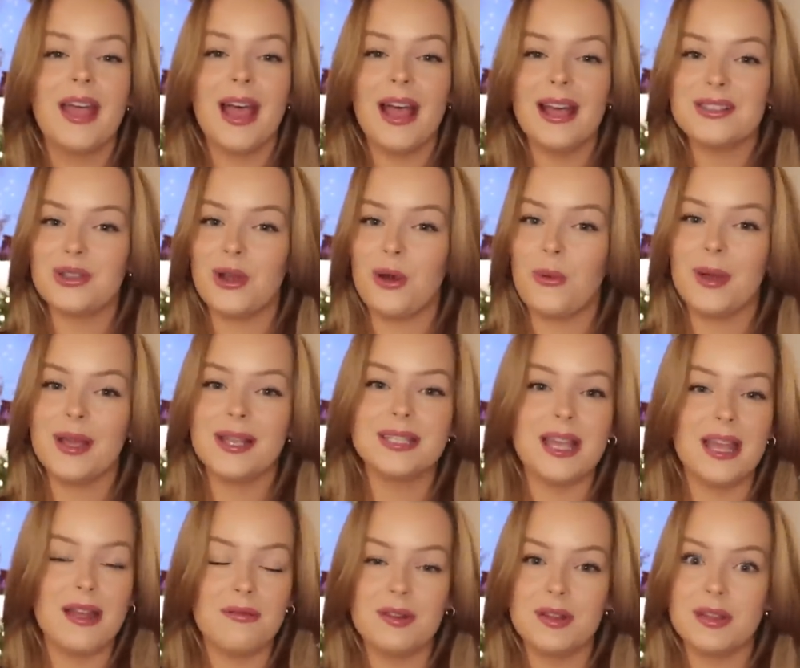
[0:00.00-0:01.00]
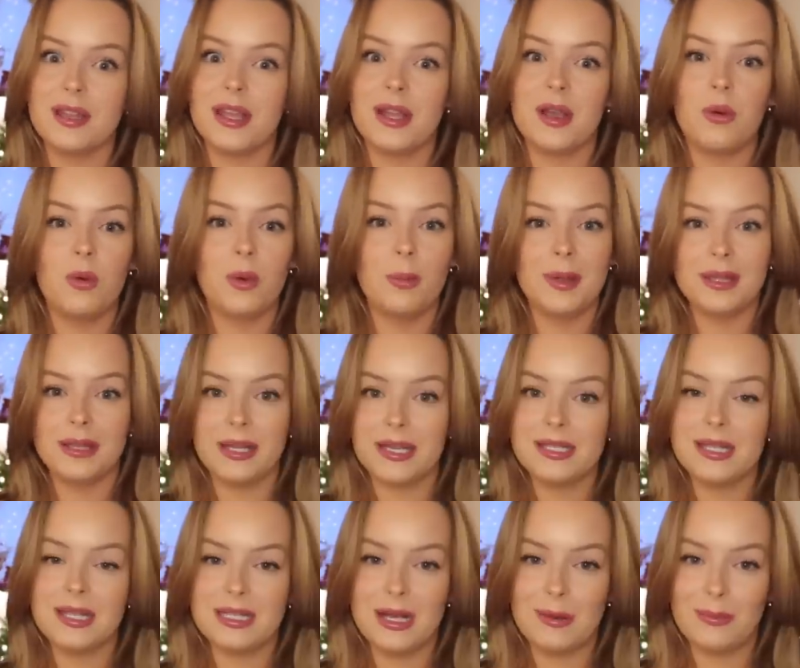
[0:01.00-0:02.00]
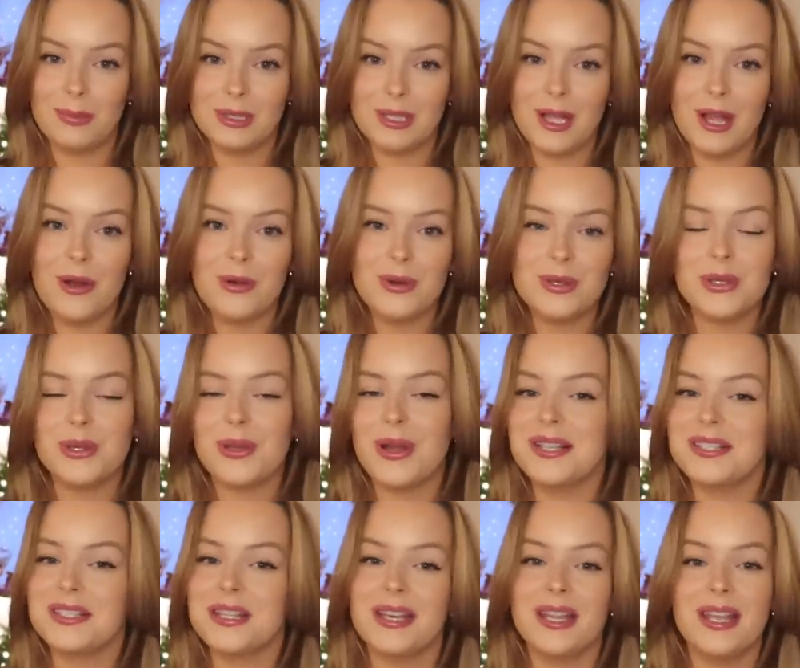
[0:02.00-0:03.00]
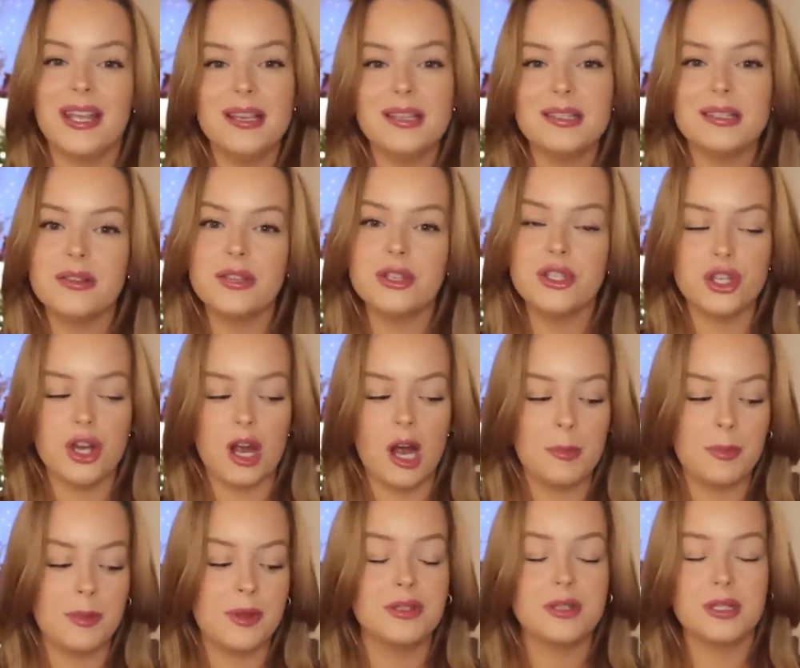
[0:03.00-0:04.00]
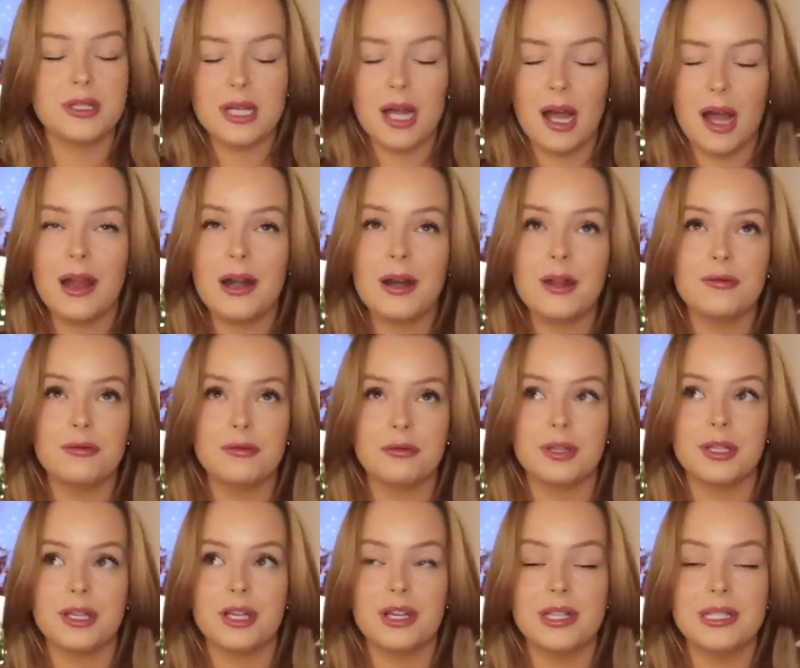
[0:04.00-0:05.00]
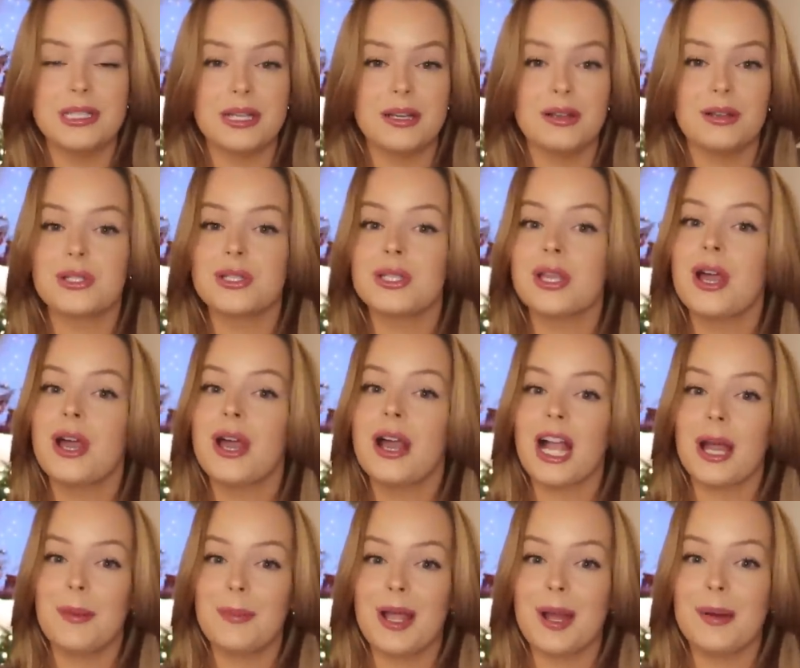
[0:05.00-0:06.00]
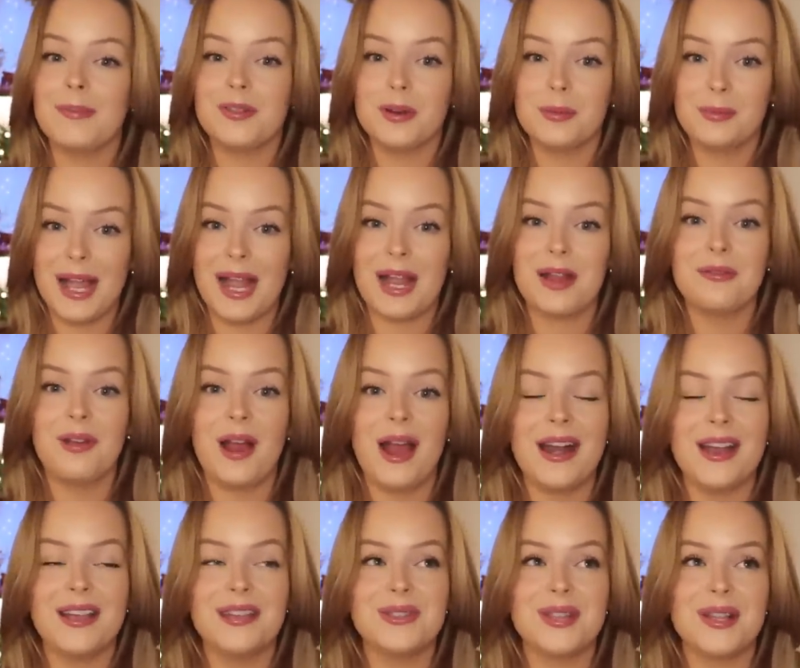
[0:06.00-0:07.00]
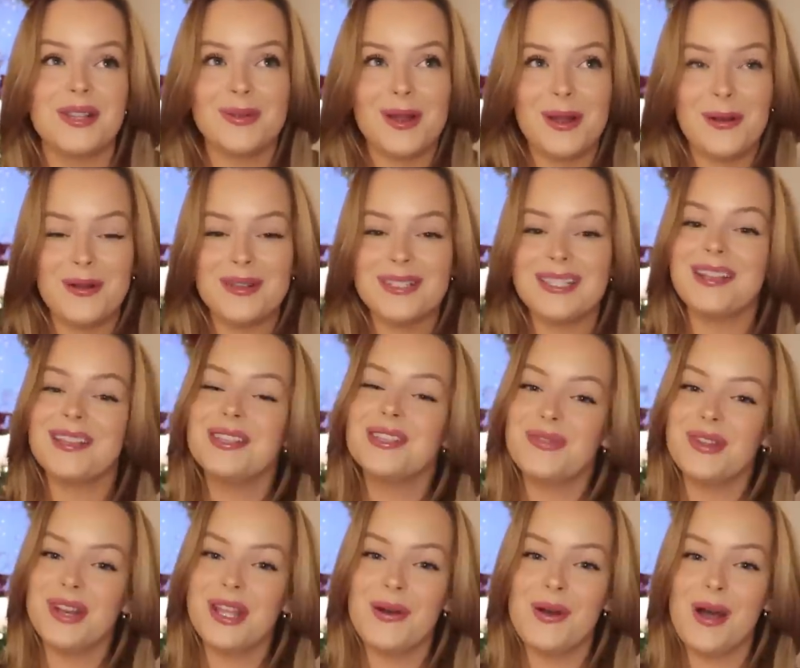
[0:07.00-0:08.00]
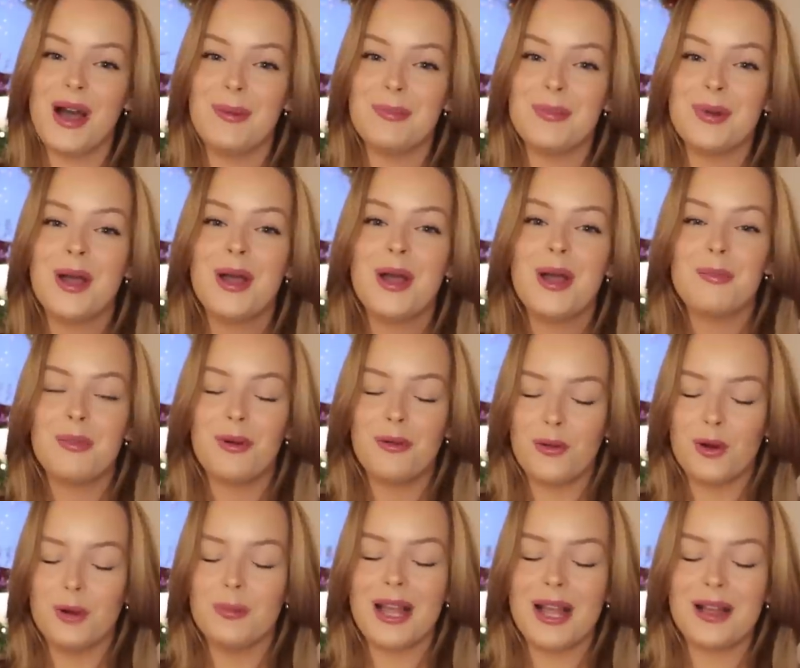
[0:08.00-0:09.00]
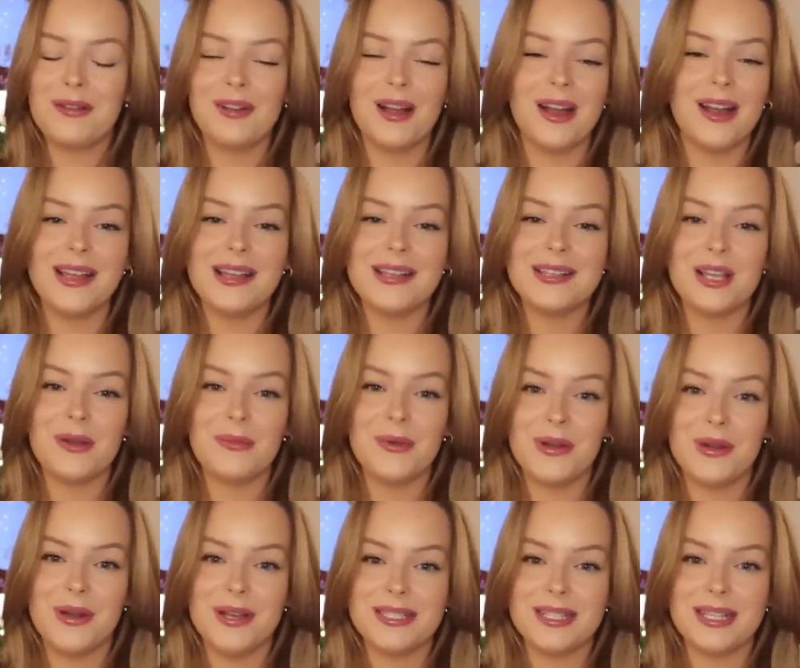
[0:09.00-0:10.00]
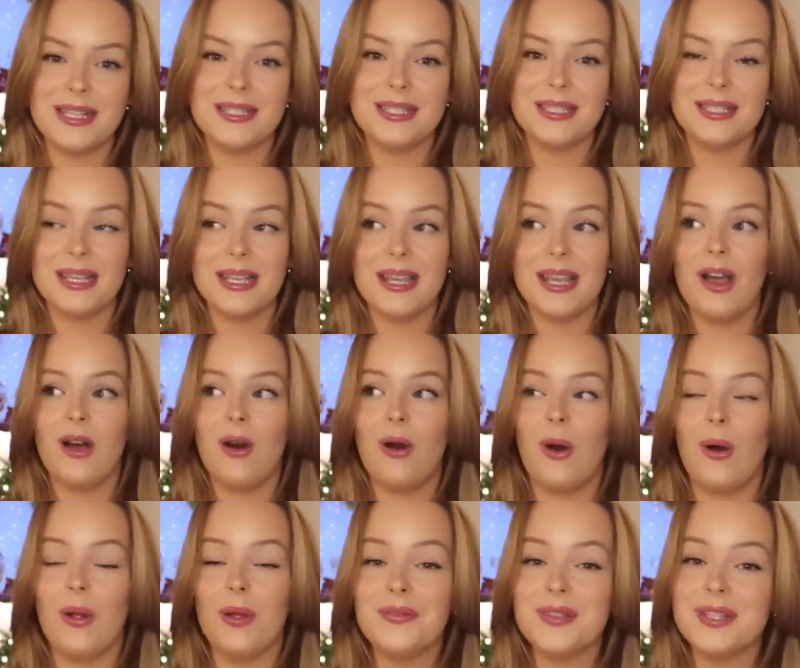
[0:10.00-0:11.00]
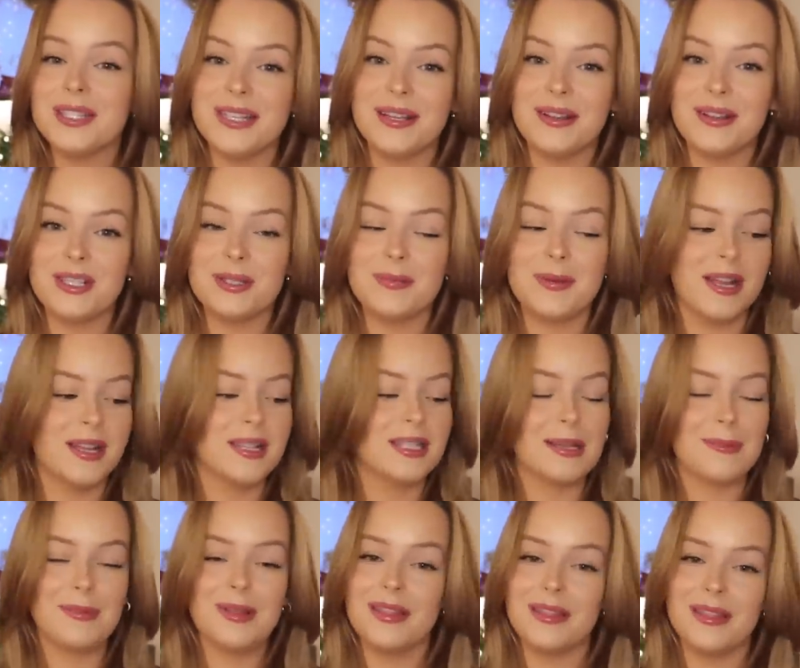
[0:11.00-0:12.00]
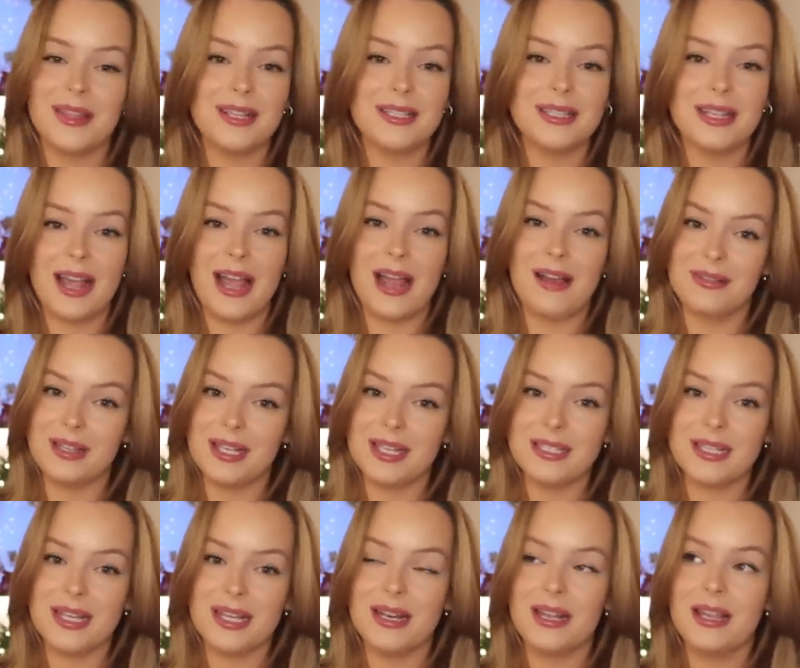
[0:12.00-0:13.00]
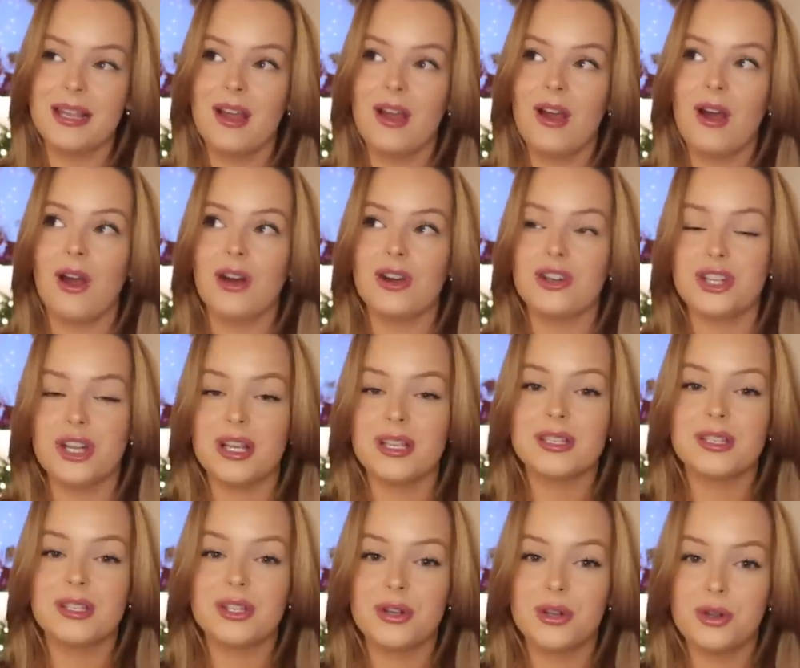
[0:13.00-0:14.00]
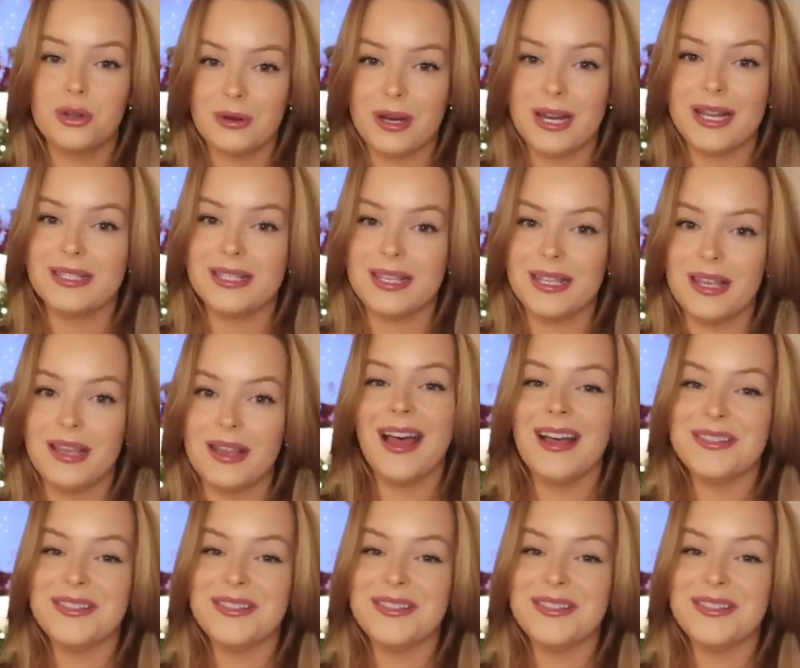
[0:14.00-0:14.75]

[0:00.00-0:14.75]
As always, everything will be linked down below so you guys can easily shop. There's a ton of really good deals coming up for Black Friday, so that's why I wanted to get this video up before Black Friday so that way you guys can see all of the deals, because some of the things that I have listed are just crazy.